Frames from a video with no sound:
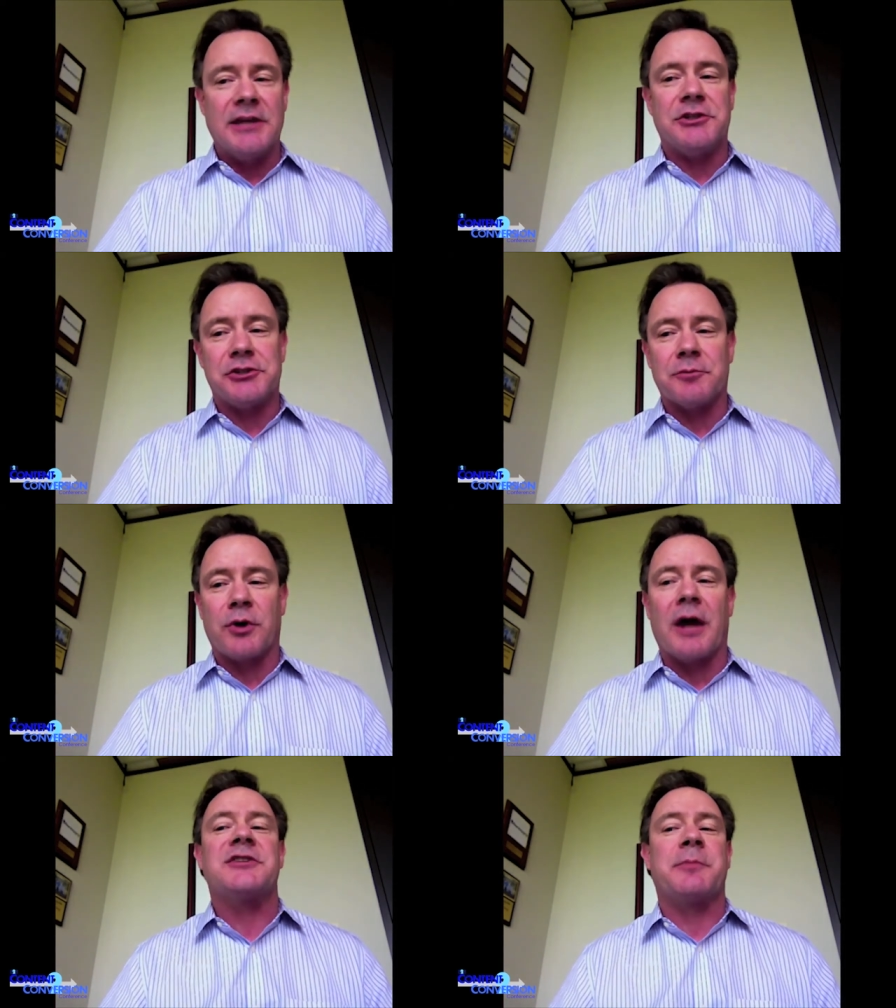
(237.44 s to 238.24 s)
that
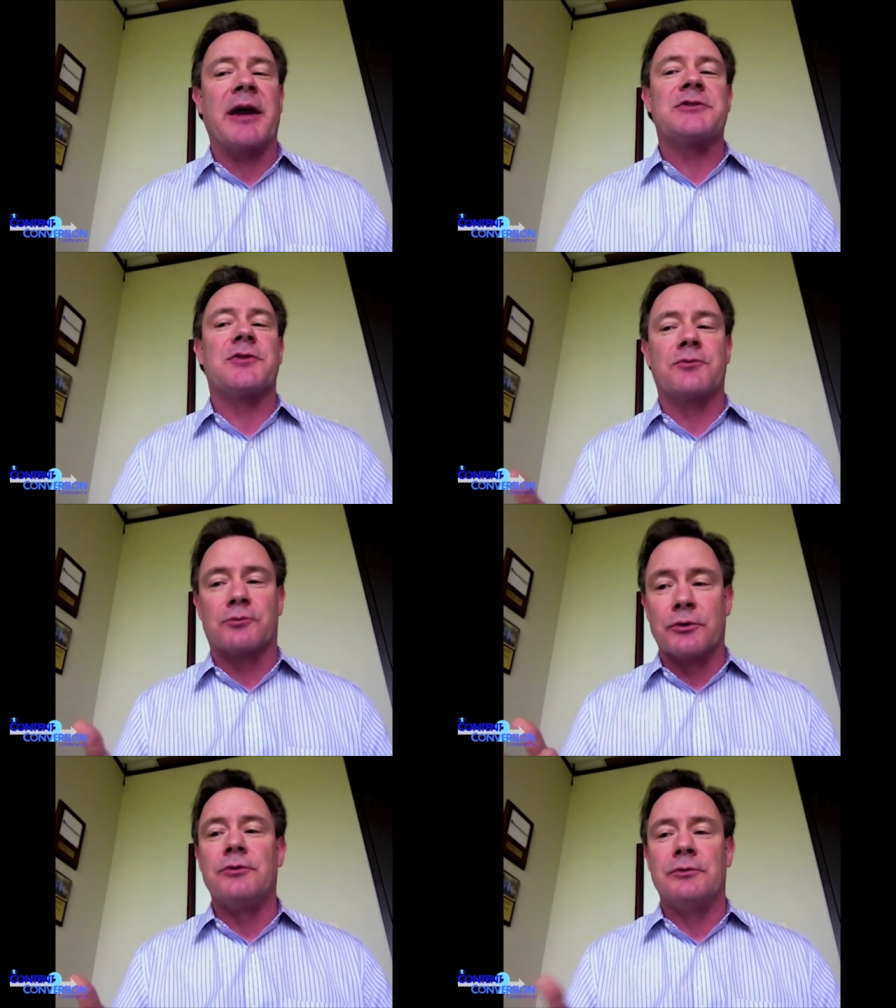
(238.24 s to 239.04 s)
engages your
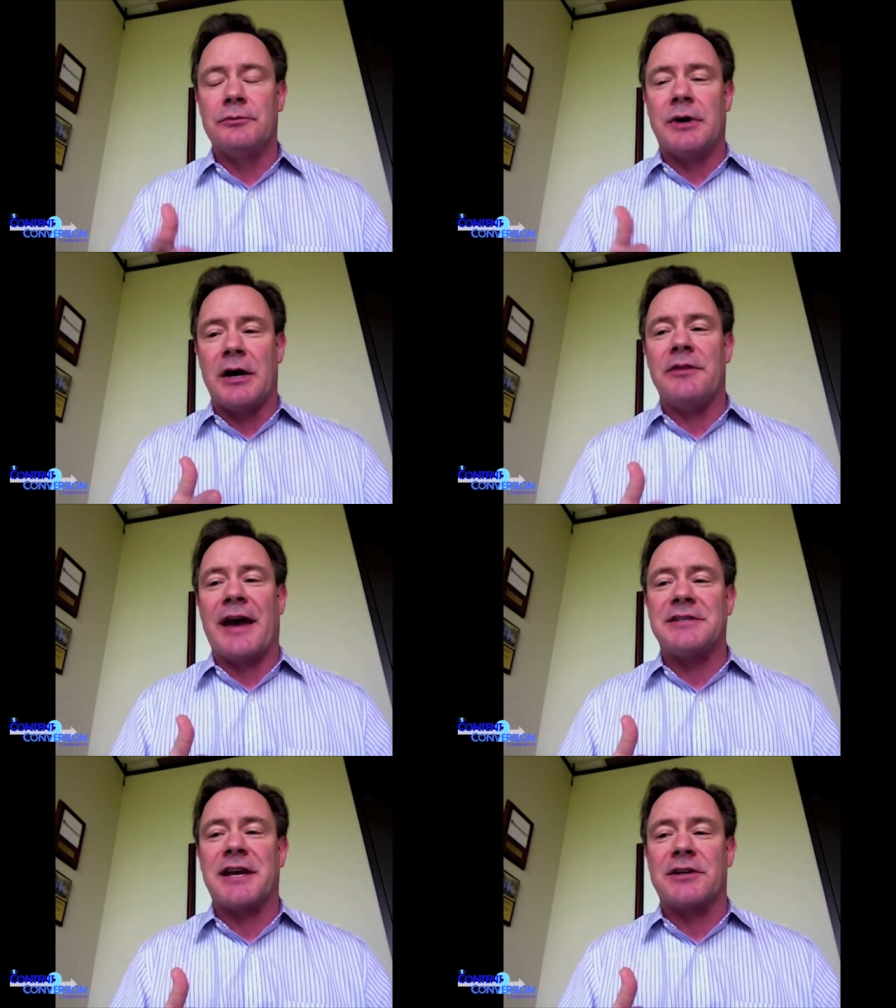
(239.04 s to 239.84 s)
prospects through
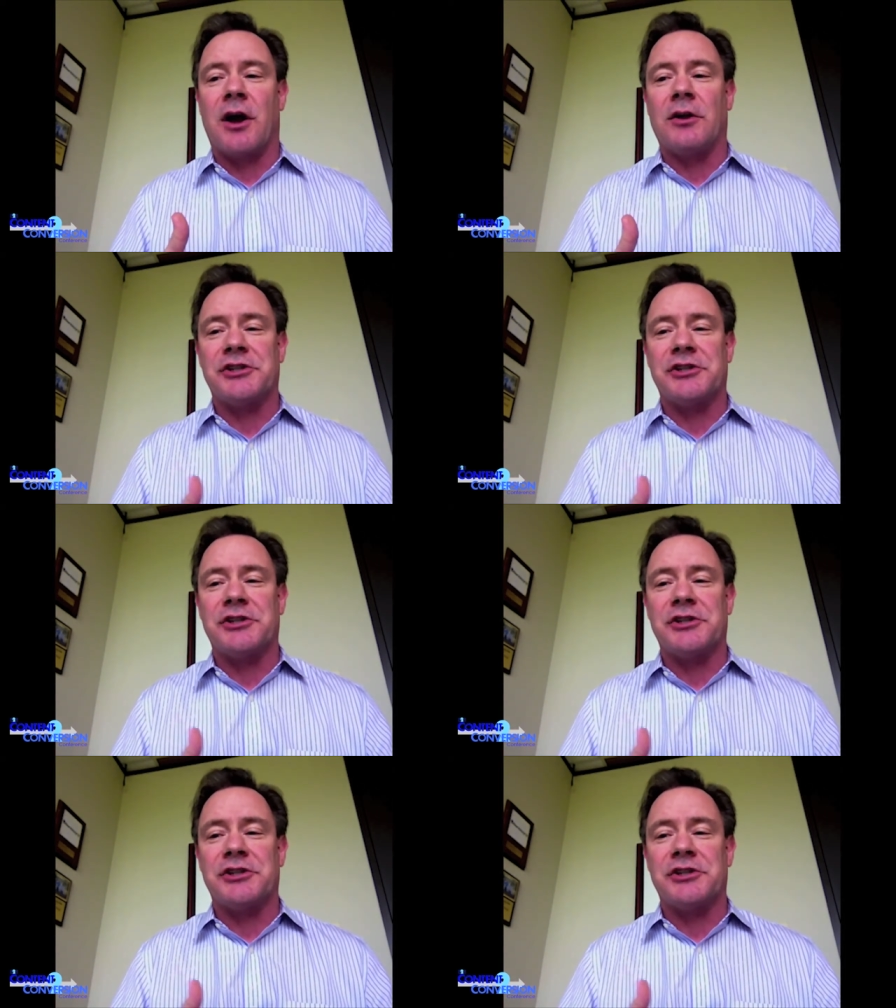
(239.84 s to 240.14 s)
uh, that